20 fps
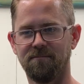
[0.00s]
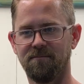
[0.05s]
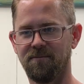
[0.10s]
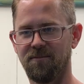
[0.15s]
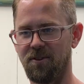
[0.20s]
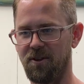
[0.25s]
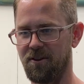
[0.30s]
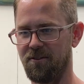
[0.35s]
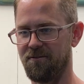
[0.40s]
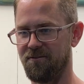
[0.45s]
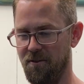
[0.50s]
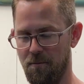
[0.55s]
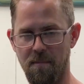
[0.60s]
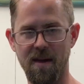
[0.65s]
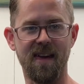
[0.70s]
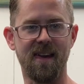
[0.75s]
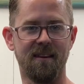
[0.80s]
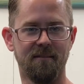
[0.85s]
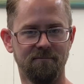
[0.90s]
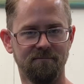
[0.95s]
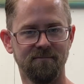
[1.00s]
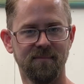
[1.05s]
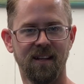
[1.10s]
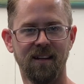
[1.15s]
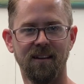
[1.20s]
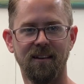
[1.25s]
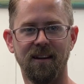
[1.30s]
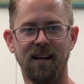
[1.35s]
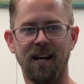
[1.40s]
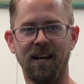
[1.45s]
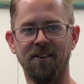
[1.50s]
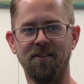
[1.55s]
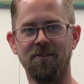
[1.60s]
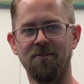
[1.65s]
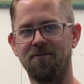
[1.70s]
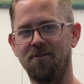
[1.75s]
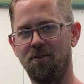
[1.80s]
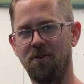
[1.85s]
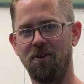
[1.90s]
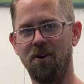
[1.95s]
They're for me, and they're
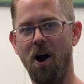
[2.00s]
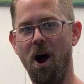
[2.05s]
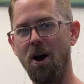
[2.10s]
for